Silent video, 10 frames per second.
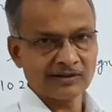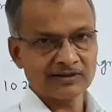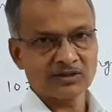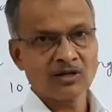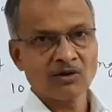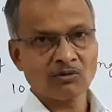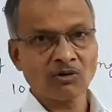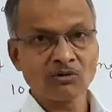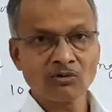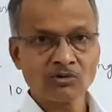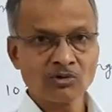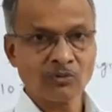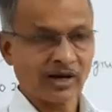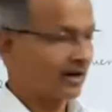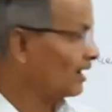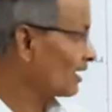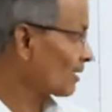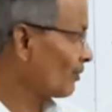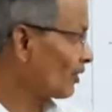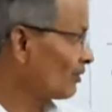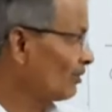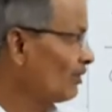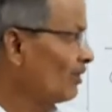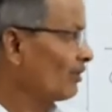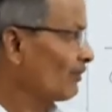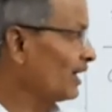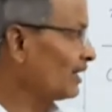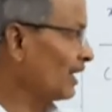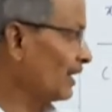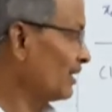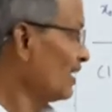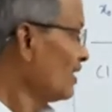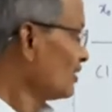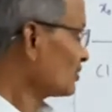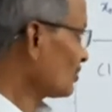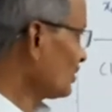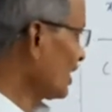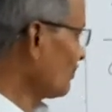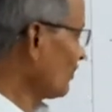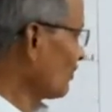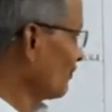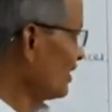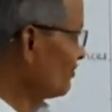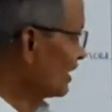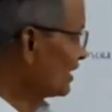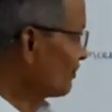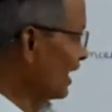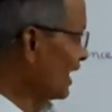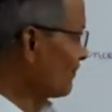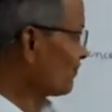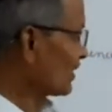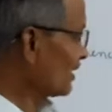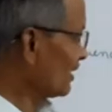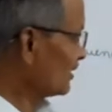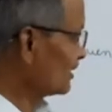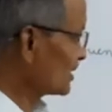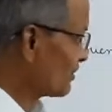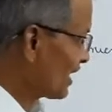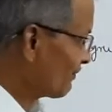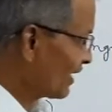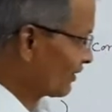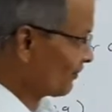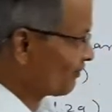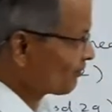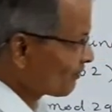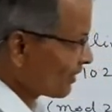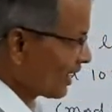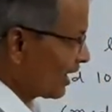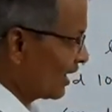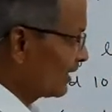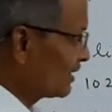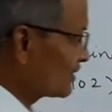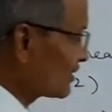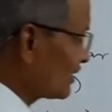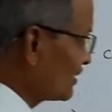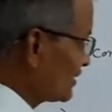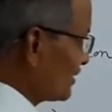is congruent to 1 under modulo 29. So therefore we multiply this by 5, and thus this